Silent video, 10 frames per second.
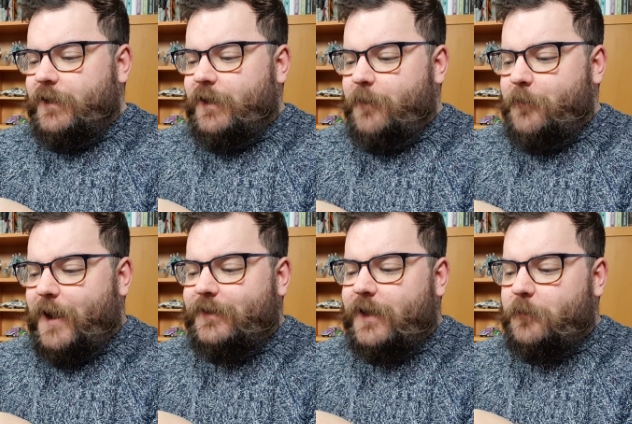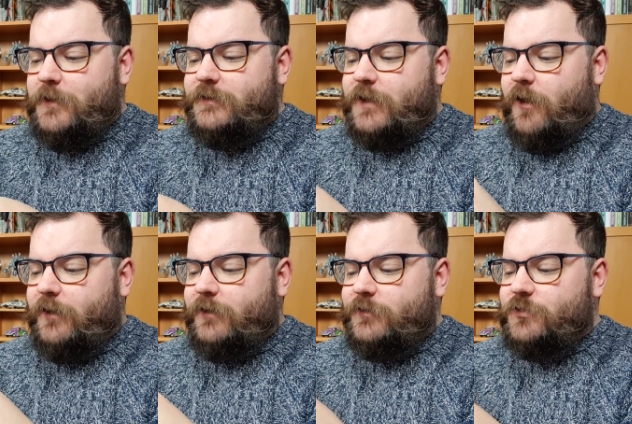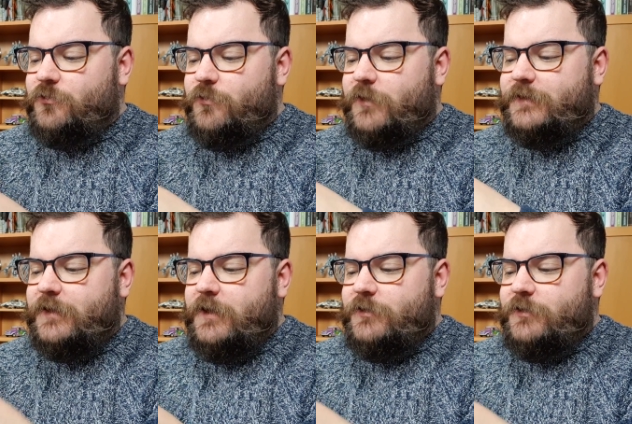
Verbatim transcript: um, and that means that I can screw this